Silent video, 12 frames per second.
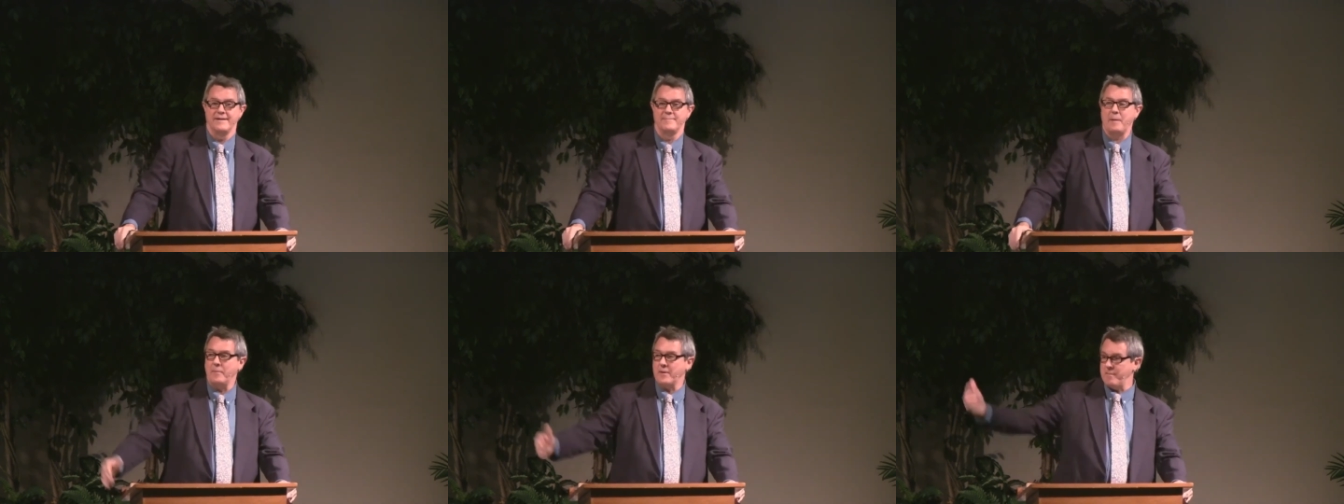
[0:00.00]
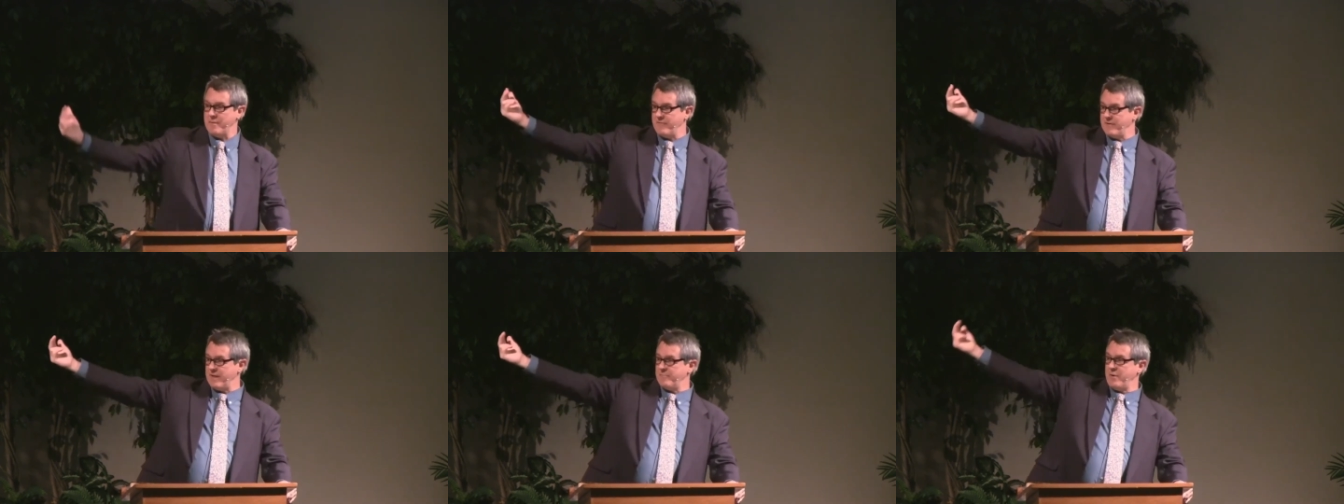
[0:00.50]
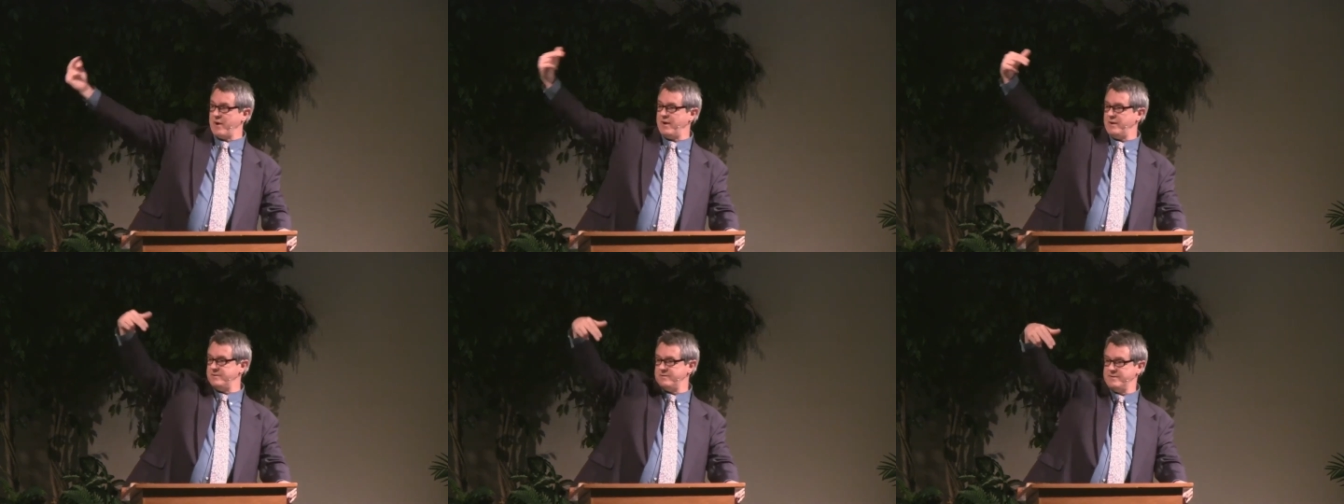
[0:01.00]
People coming over that
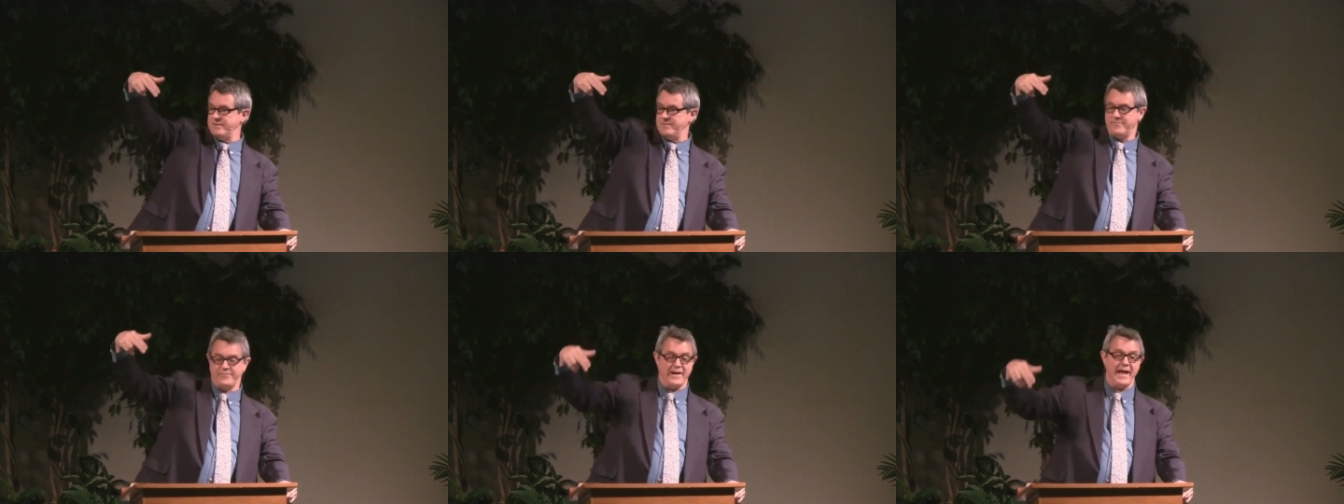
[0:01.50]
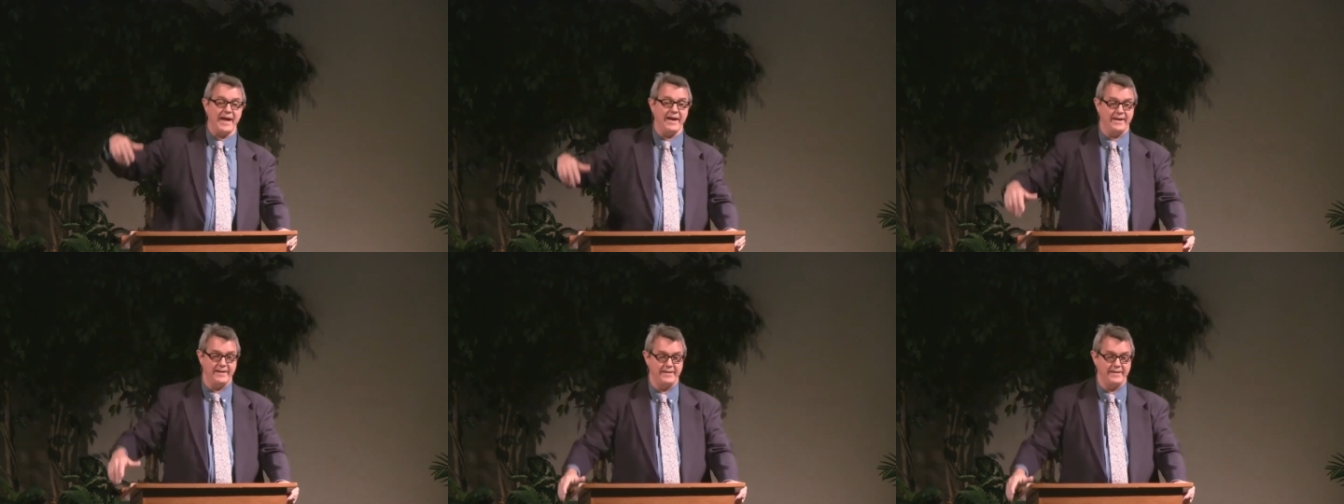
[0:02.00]
bridge, flying.